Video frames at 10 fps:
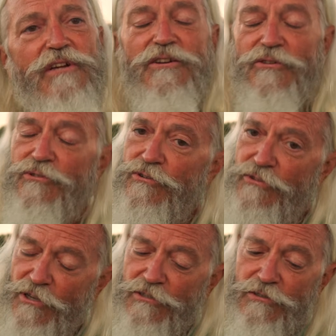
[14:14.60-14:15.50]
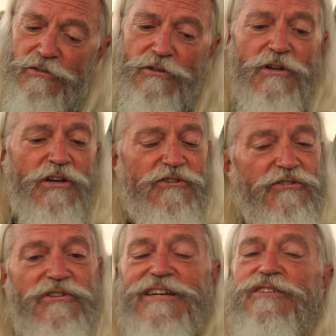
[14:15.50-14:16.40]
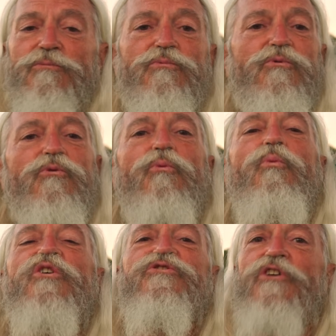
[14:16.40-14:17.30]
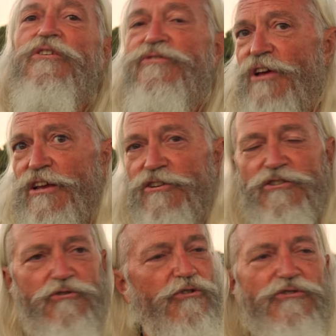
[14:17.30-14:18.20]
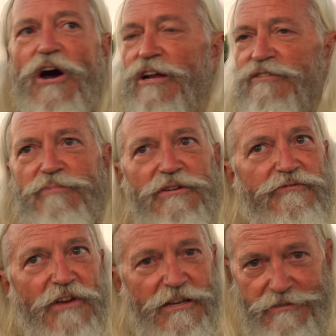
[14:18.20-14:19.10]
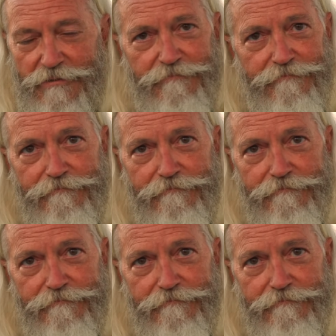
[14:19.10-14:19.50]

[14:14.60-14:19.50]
And the third thing is that it was not fake and could not have been faked.